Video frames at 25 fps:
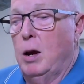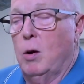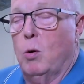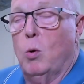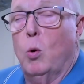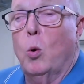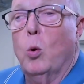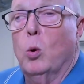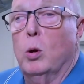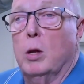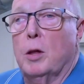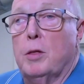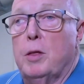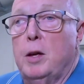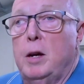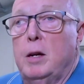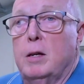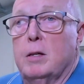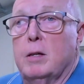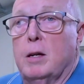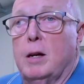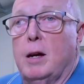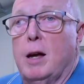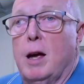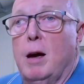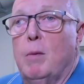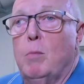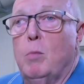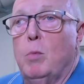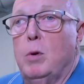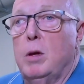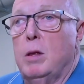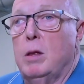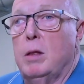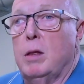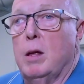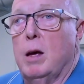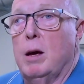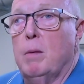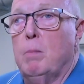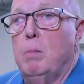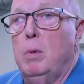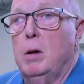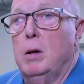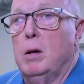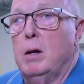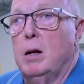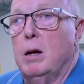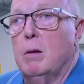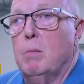all the things that come with
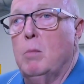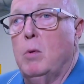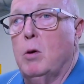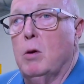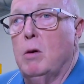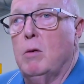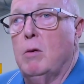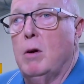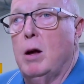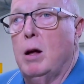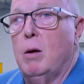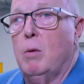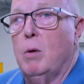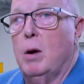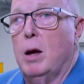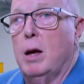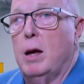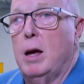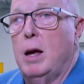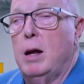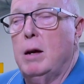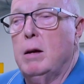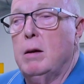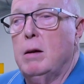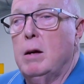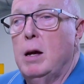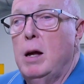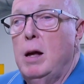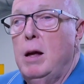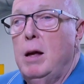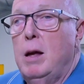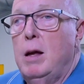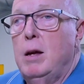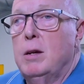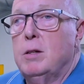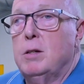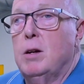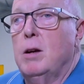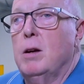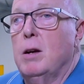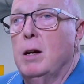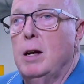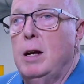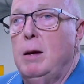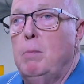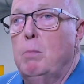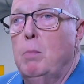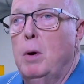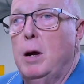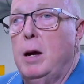building a model railway. And
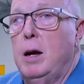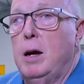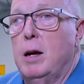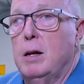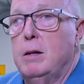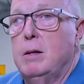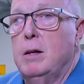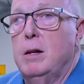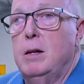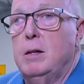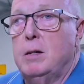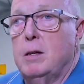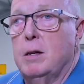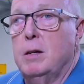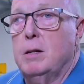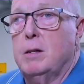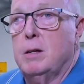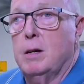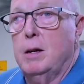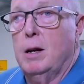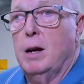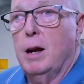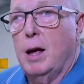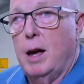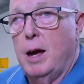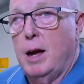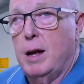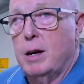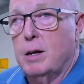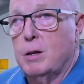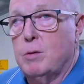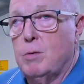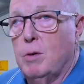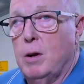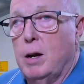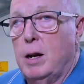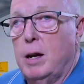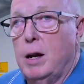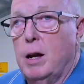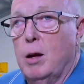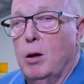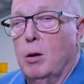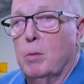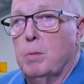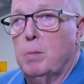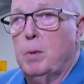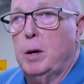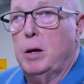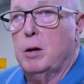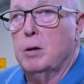certainly being a DCC layout has really
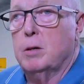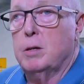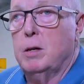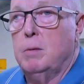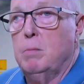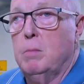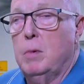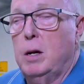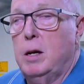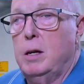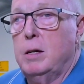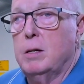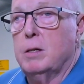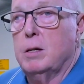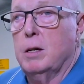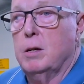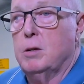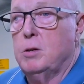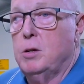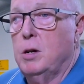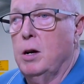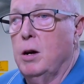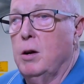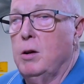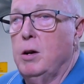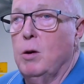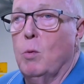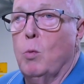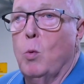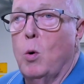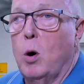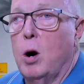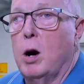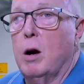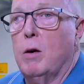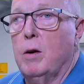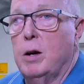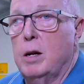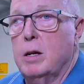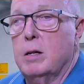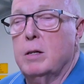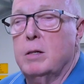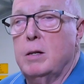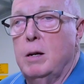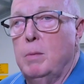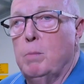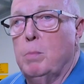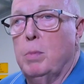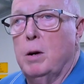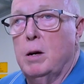helped, because it means that your wiring is
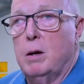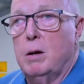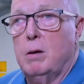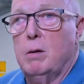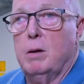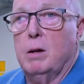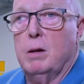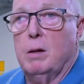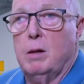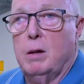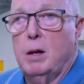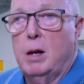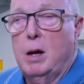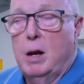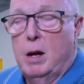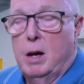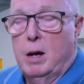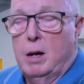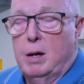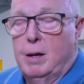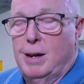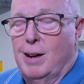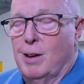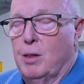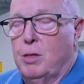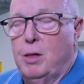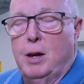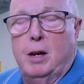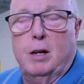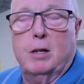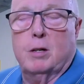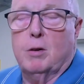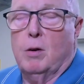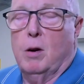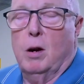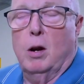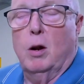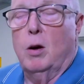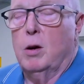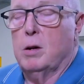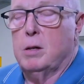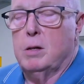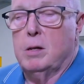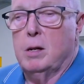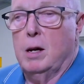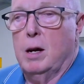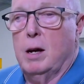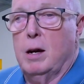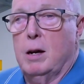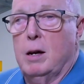simpler, and things are a
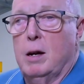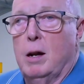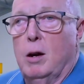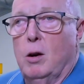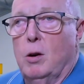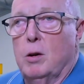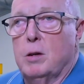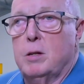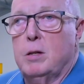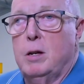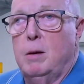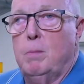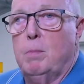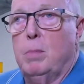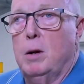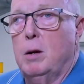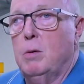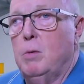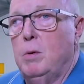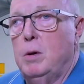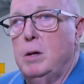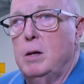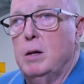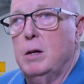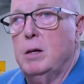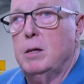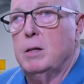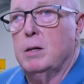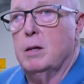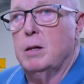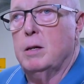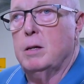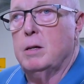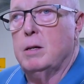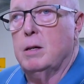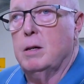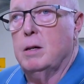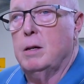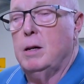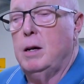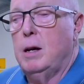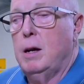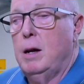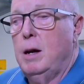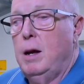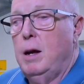lot simpler with DCC.